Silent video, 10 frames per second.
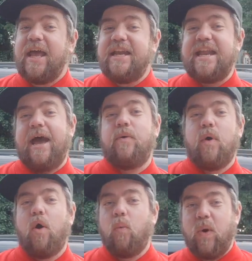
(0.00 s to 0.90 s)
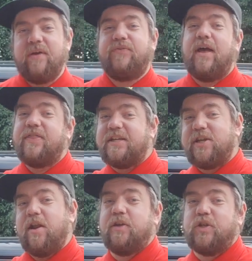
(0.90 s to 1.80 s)
Now, with the
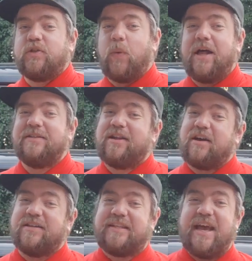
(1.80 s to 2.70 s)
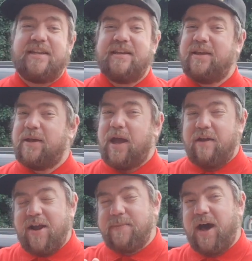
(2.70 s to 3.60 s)
Dodo Juice ones, like I said,
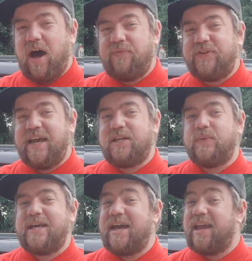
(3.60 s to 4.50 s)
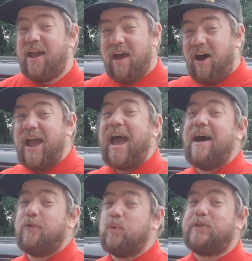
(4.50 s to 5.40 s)
around about half a day to a day, I
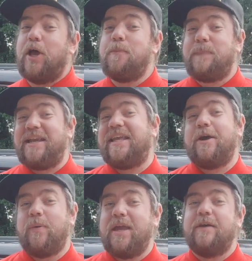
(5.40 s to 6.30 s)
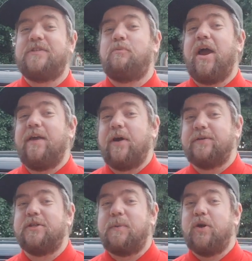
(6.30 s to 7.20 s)
have also been guilty of spraying those
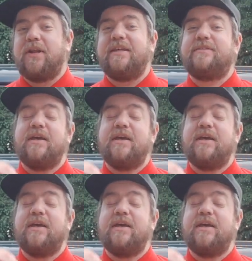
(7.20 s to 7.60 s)
onto my hoodies.